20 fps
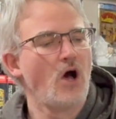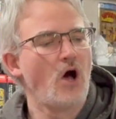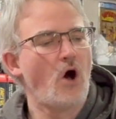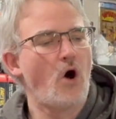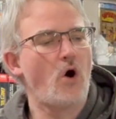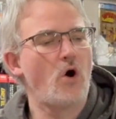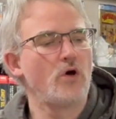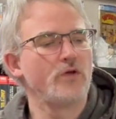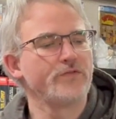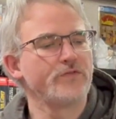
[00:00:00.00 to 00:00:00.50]

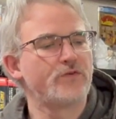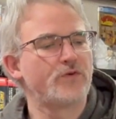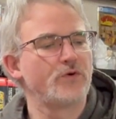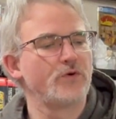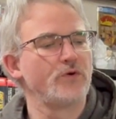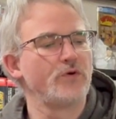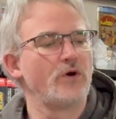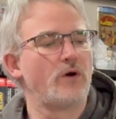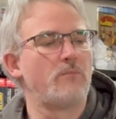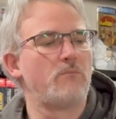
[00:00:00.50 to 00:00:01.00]
On
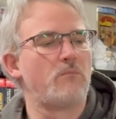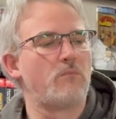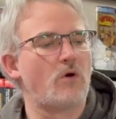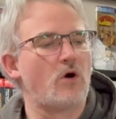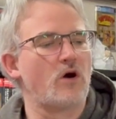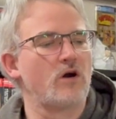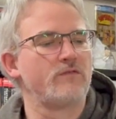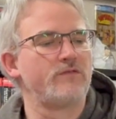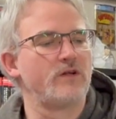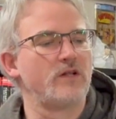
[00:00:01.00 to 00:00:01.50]
to
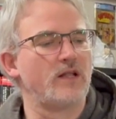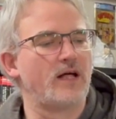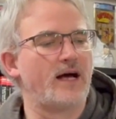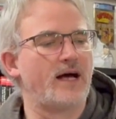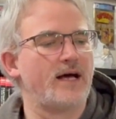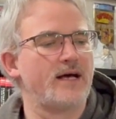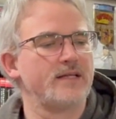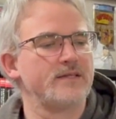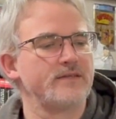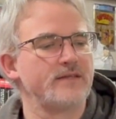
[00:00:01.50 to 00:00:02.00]
Marvel,
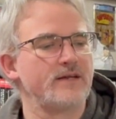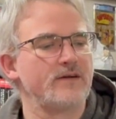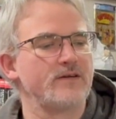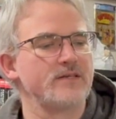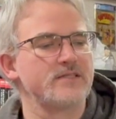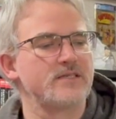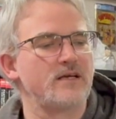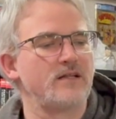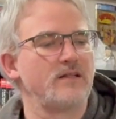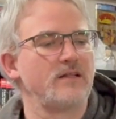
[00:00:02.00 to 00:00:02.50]
and there
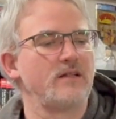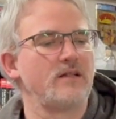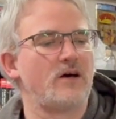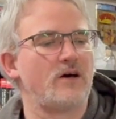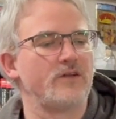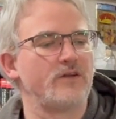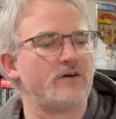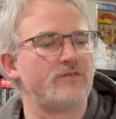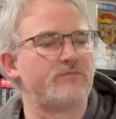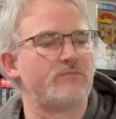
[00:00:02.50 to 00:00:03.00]
is a
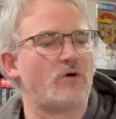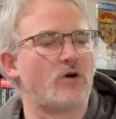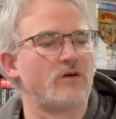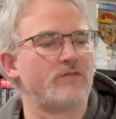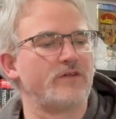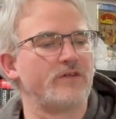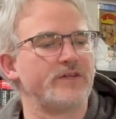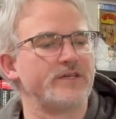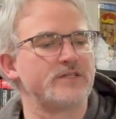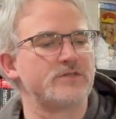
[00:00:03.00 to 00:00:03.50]
lot of
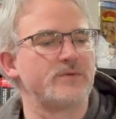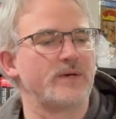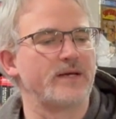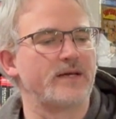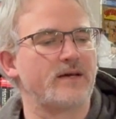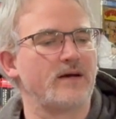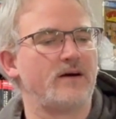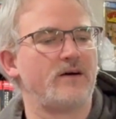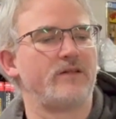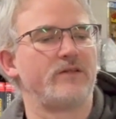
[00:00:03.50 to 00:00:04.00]
Marvel this
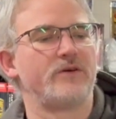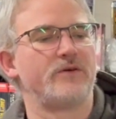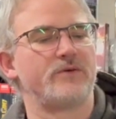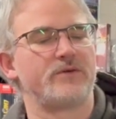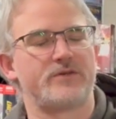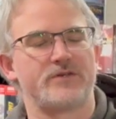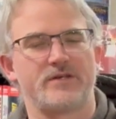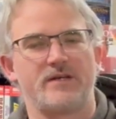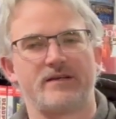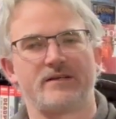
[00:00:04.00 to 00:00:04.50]
week,
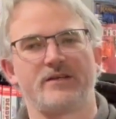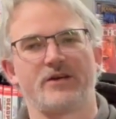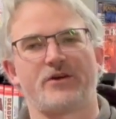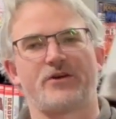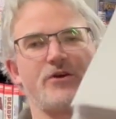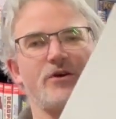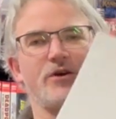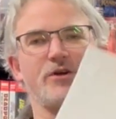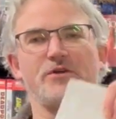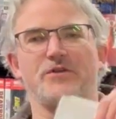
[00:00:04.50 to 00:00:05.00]
although you
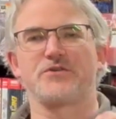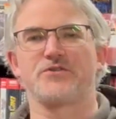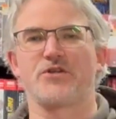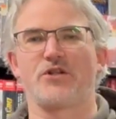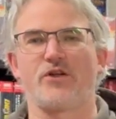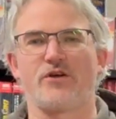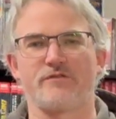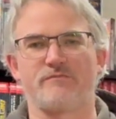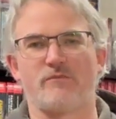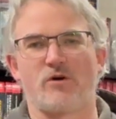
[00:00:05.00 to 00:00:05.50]
could argue there's a
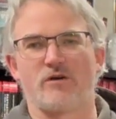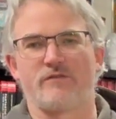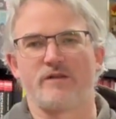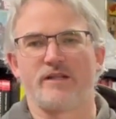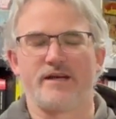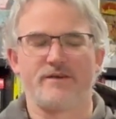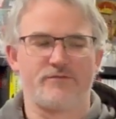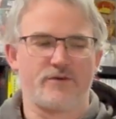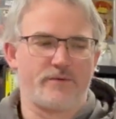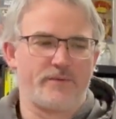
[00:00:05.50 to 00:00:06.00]
lot of Marvel
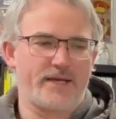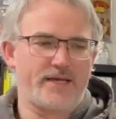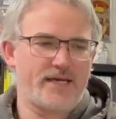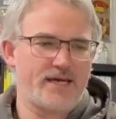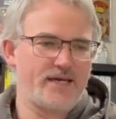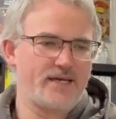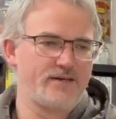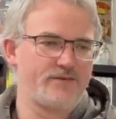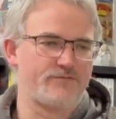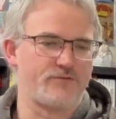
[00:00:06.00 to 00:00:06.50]
every week,
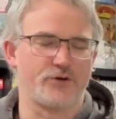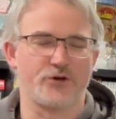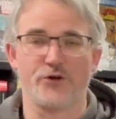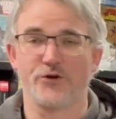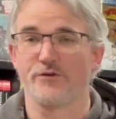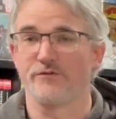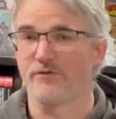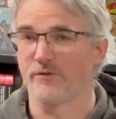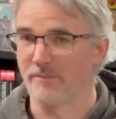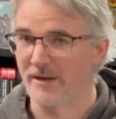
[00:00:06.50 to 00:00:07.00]
for
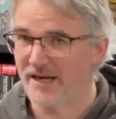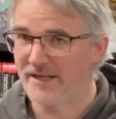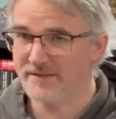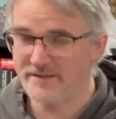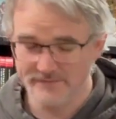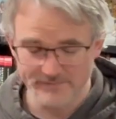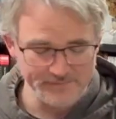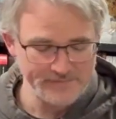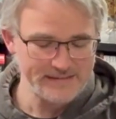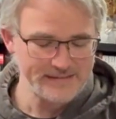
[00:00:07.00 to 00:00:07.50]
good or for bad.